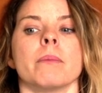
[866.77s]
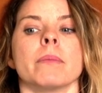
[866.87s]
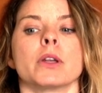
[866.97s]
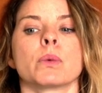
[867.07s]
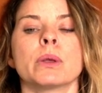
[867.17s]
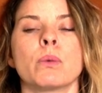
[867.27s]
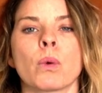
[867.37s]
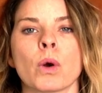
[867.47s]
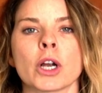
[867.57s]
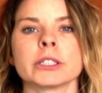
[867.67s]
the
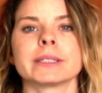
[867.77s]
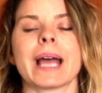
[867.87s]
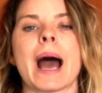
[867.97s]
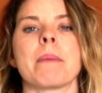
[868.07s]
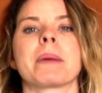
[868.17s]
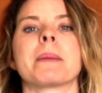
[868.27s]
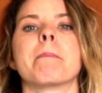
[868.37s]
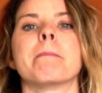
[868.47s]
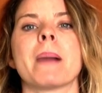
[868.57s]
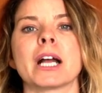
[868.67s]
rewards
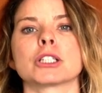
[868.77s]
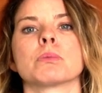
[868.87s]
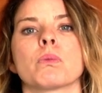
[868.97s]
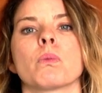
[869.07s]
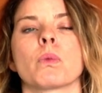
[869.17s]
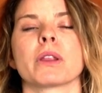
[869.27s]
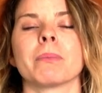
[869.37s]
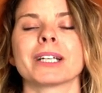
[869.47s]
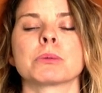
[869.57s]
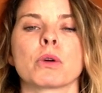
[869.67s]
happen much with
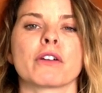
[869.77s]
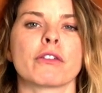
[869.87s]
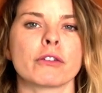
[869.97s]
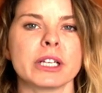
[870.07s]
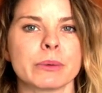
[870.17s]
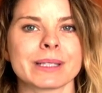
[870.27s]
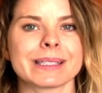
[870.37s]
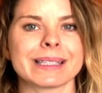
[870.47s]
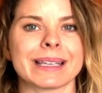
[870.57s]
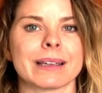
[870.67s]
much more
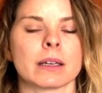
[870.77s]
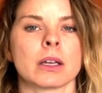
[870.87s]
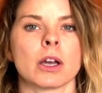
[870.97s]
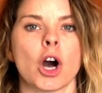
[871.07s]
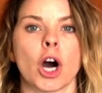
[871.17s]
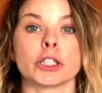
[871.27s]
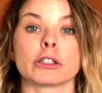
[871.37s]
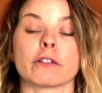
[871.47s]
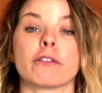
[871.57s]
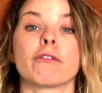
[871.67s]
frequency on
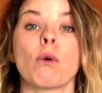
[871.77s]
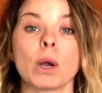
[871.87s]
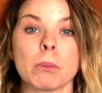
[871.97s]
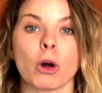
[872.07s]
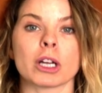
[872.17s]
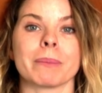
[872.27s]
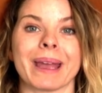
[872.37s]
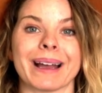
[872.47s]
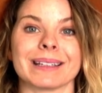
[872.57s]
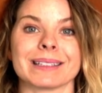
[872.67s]
your formal
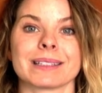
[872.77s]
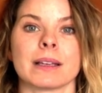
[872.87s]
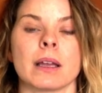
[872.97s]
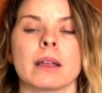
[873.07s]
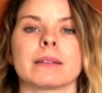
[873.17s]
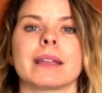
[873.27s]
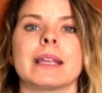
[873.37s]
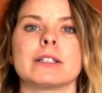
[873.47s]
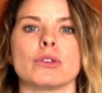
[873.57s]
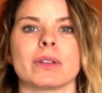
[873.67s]
commands than
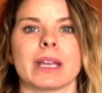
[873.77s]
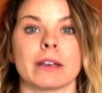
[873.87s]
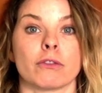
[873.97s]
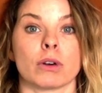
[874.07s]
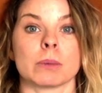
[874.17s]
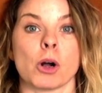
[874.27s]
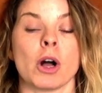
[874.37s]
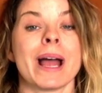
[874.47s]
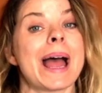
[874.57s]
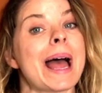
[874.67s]
they do the informal.
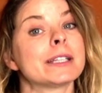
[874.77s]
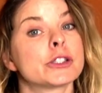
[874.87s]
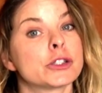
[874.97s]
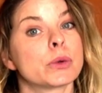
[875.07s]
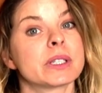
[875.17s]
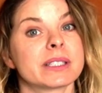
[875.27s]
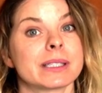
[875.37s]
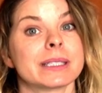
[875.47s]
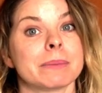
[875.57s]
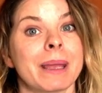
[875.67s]
And so does
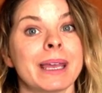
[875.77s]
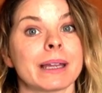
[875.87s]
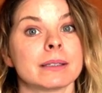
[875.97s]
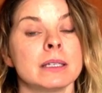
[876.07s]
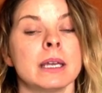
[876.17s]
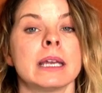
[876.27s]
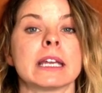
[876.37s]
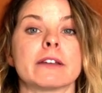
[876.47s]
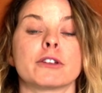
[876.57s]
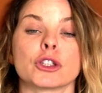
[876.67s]
the demand.
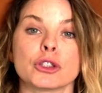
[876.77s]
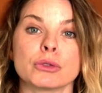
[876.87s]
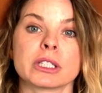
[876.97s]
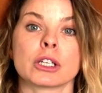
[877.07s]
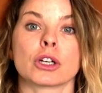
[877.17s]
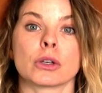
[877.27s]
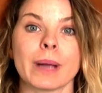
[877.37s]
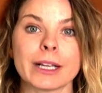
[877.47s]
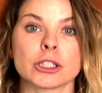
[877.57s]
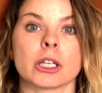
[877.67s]
If you're using
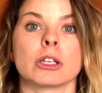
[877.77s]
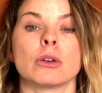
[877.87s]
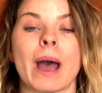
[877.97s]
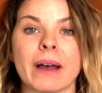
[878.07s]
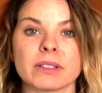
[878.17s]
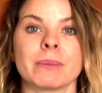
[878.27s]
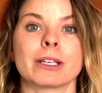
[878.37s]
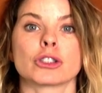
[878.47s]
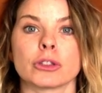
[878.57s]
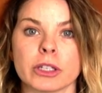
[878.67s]
correction, you have to
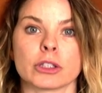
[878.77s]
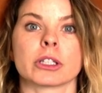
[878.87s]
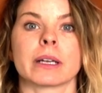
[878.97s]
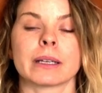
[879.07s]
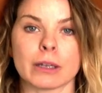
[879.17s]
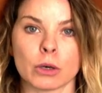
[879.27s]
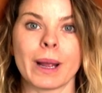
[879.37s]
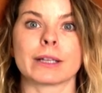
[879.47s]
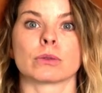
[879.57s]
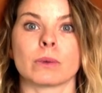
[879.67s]
make sure that you're going to
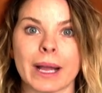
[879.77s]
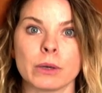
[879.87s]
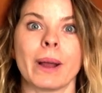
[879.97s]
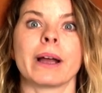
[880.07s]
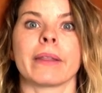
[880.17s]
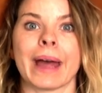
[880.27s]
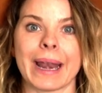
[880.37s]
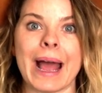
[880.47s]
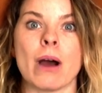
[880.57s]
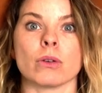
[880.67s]
correct right away on
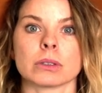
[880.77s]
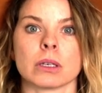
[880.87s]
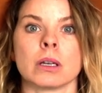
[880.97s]
that out.